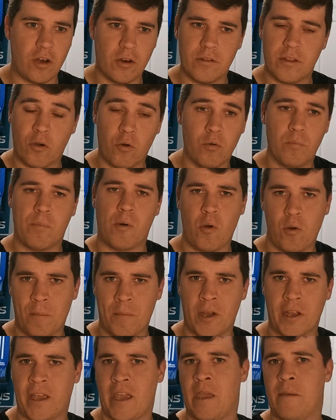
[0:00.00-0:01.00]
the old
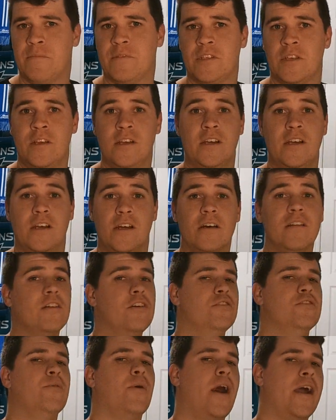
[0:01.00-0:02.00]
Pokemon games.
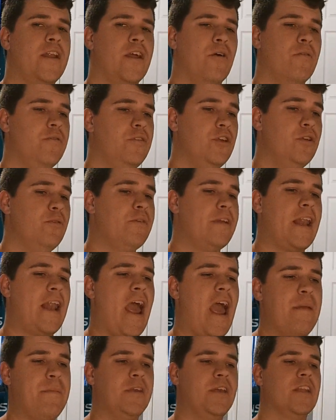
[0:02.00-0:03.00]
Little do I know, you can
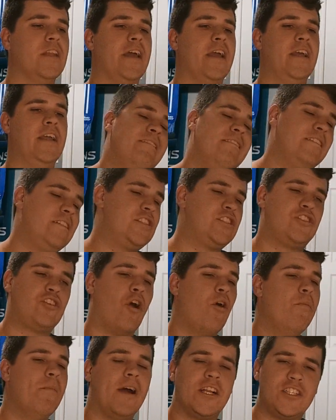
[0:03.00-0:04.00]
emulate
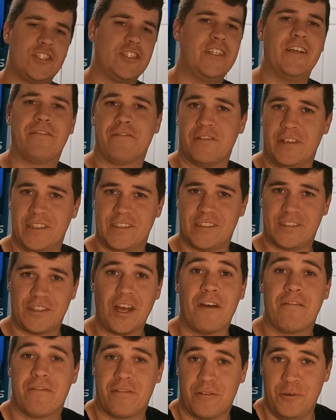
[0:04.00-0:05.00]
so much different
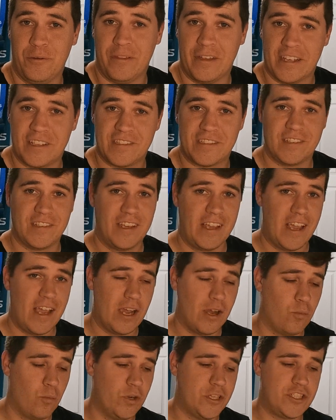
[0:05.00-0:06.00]
stuff through this,
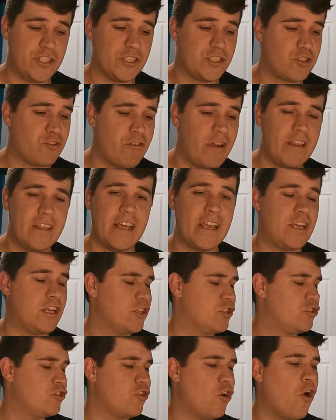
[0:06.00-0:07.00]
which is
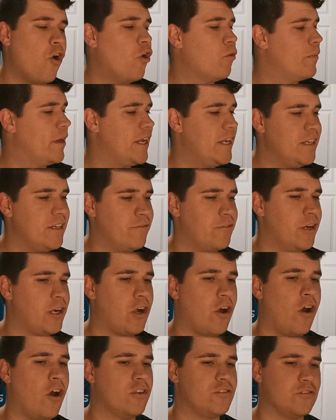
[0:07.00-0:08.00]
so many different
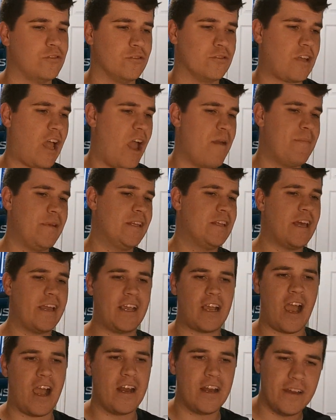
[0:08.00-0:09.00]
consoles. I've been
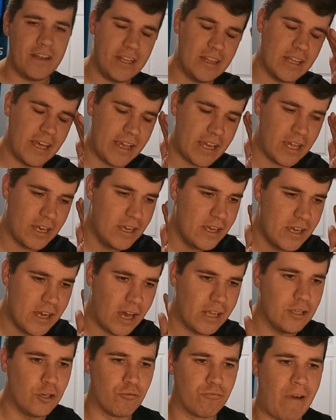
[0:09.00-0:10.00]
kind of in
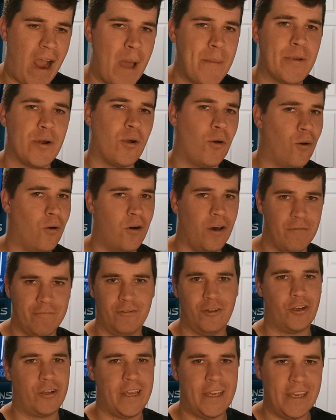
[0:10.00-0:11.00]
a little rabbit hole of
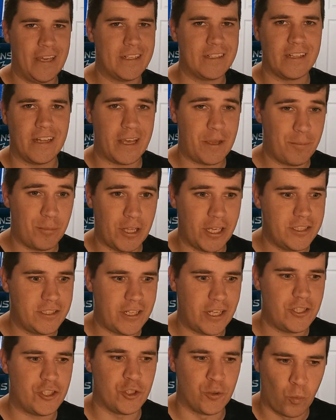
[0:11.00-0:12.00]
looking into
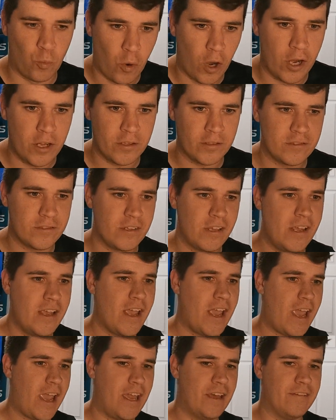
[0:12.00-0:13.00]
PlayStation 1s,
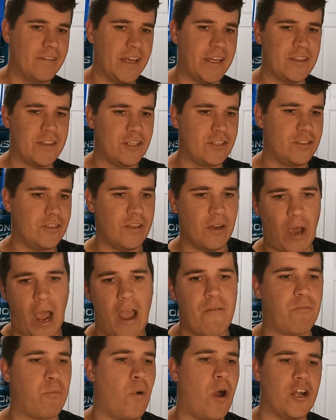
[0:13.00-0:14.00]
and
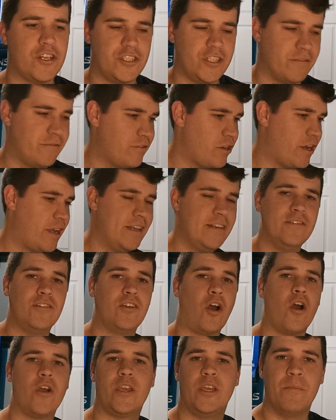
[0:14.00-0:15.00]
I've watched a freaking
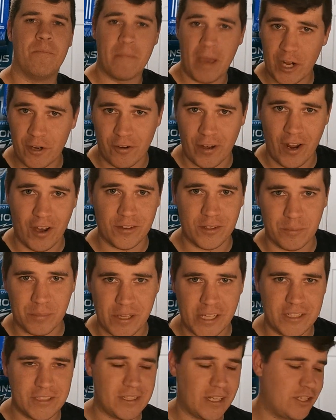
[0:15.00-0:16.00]
documentary on the
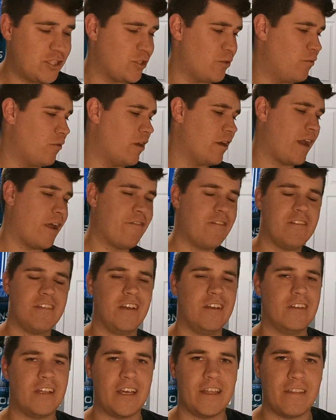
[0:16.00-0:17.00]
PlayStation 1,
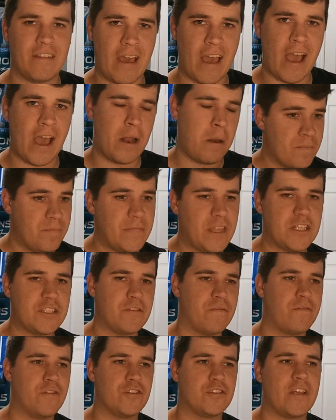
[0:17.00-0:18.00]
everything like that. It's the
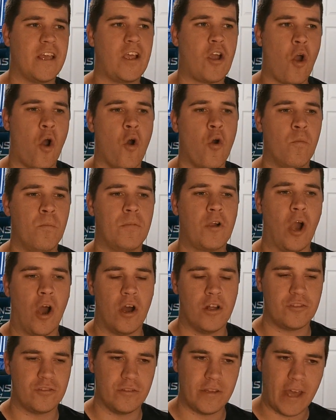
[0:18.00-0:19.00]
first home
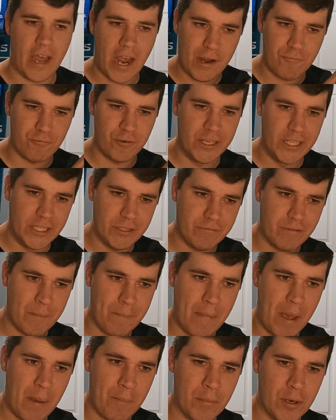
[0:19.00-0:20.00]
console that I really
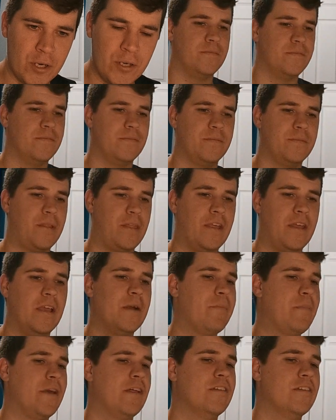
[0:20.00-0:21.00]
remember. The
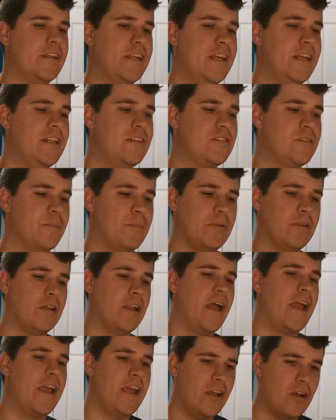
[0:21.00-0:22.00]
ability to
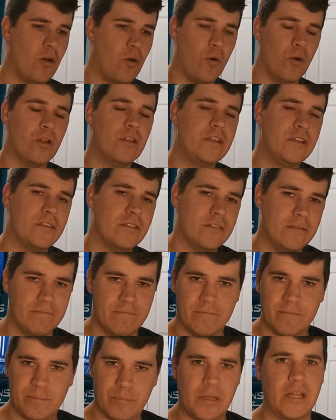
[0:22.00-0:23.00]
play old
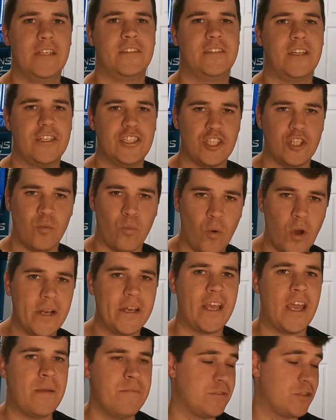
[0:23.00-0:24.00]
PlayStation 1
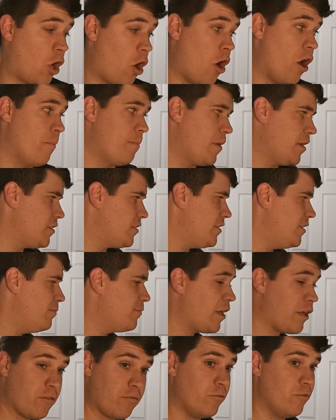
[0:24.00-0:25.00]
games on my Steam
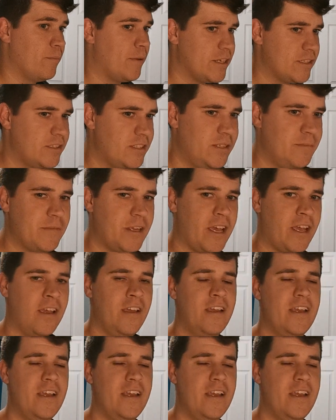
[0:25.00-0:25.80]
Deck through my Steam Deck